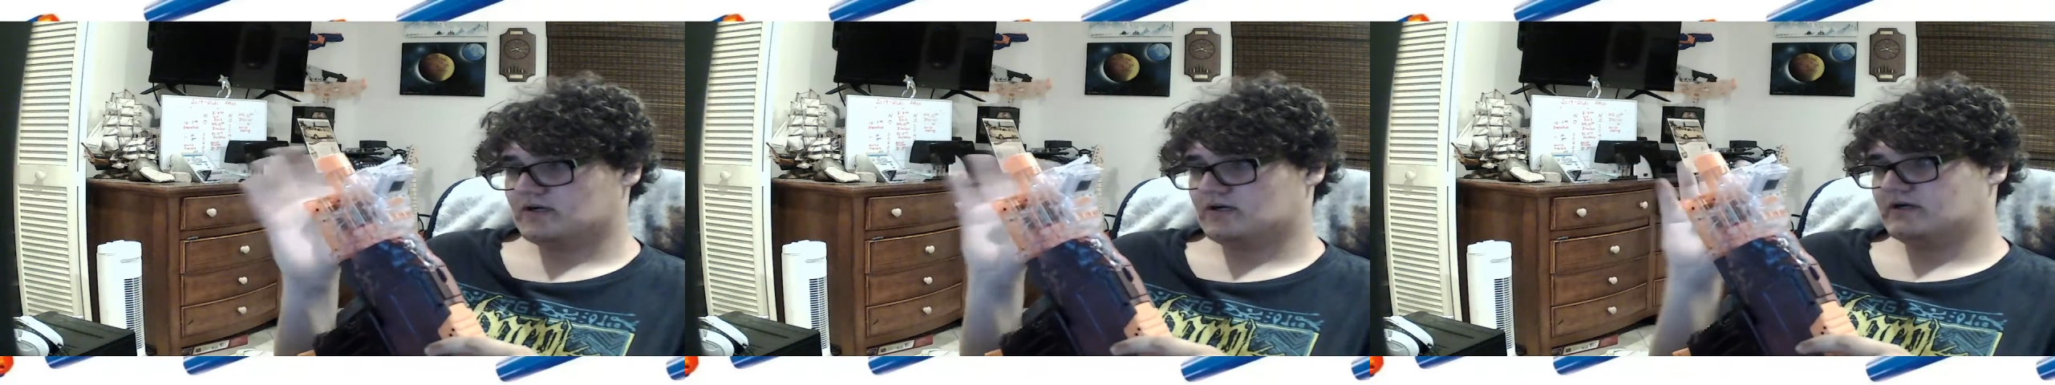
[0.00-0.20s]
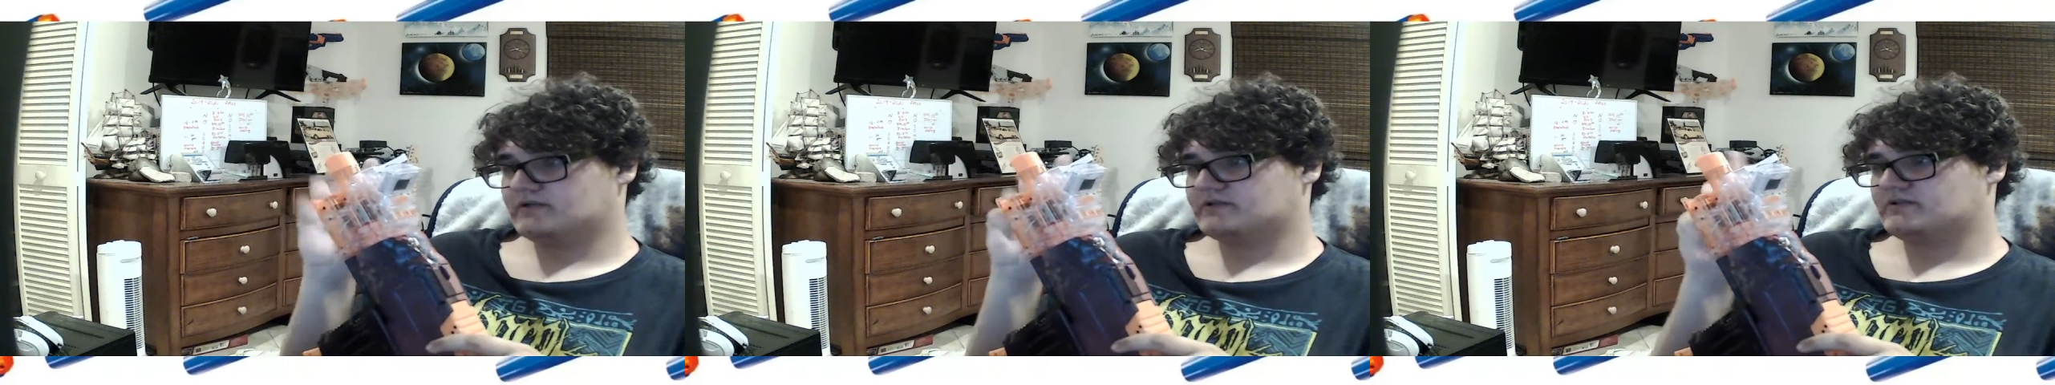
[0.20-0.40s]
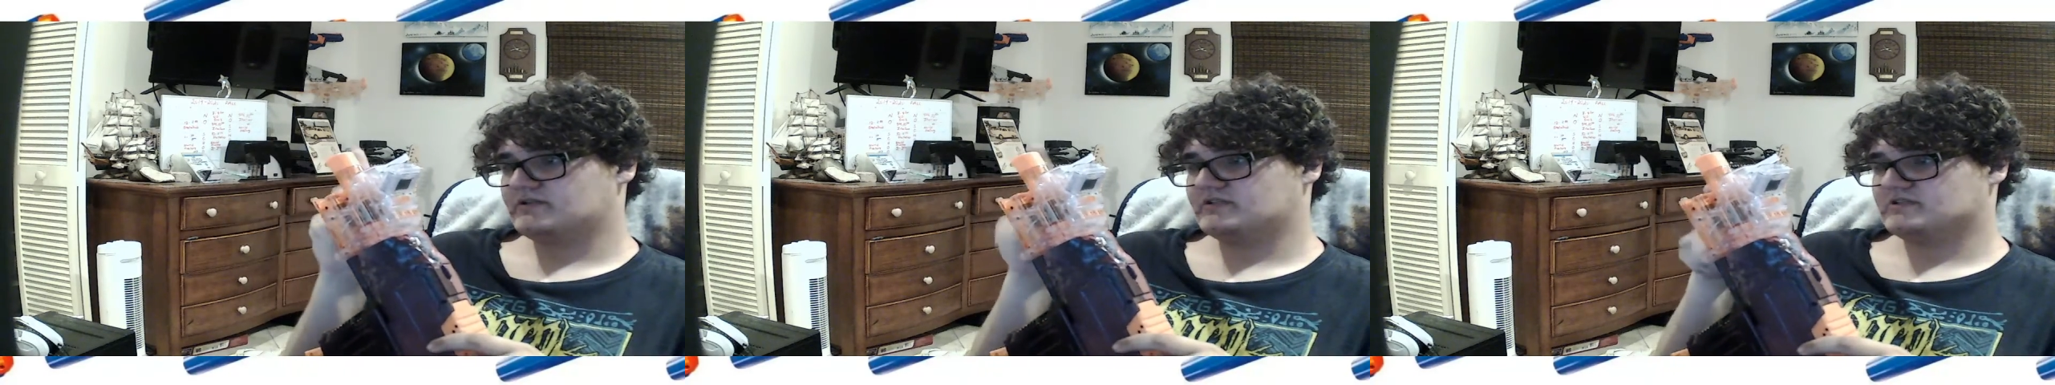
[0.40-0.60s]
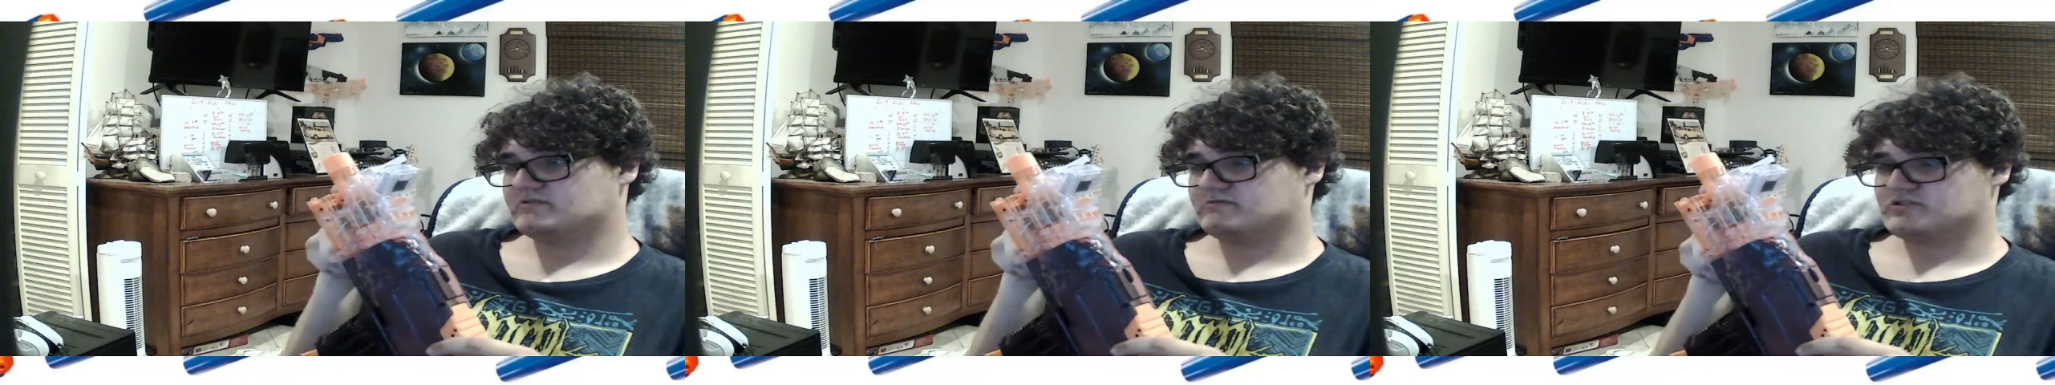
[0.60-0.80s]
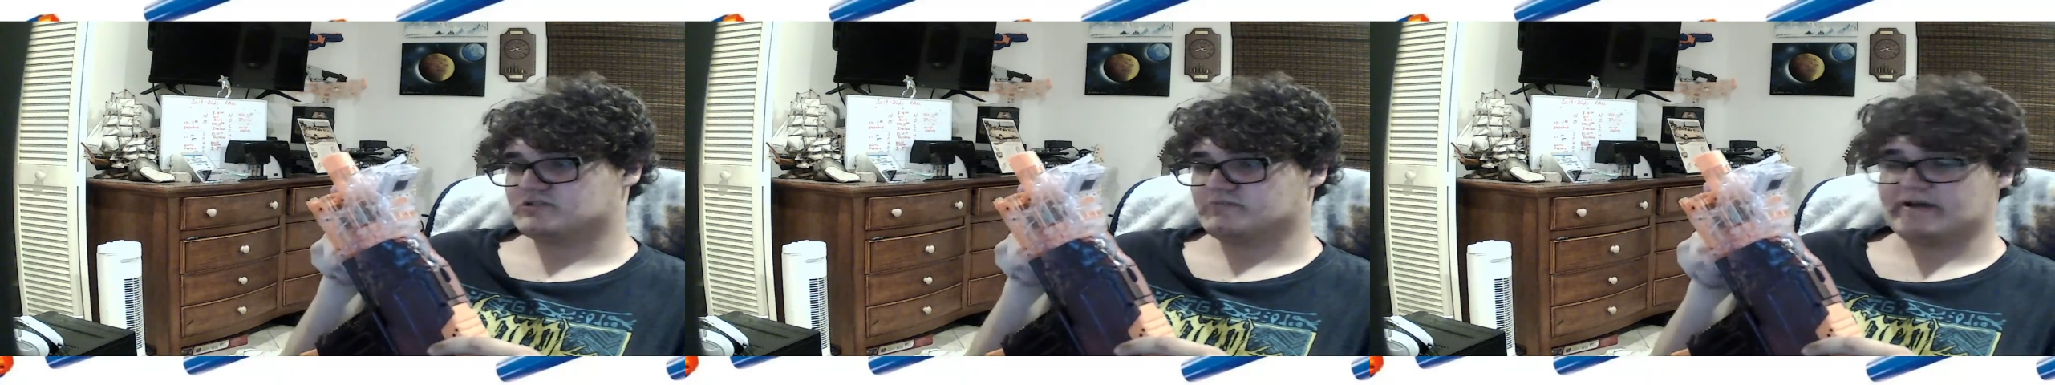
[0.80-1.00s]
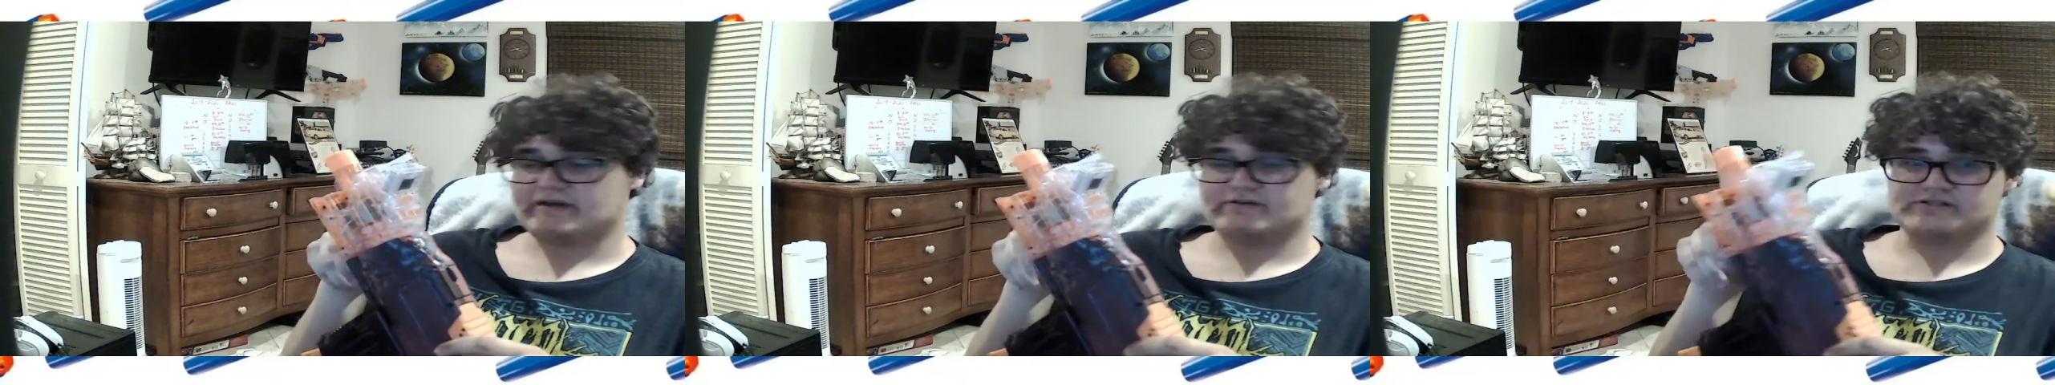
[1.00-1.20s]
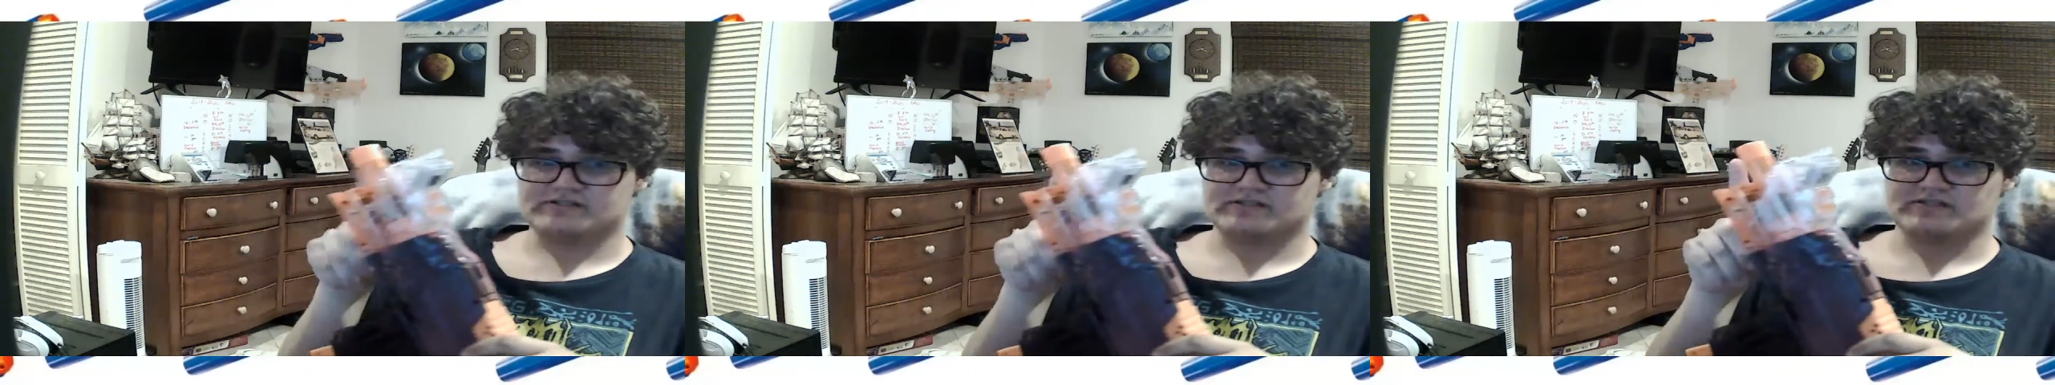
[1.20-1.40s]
I do need to switch the batteries in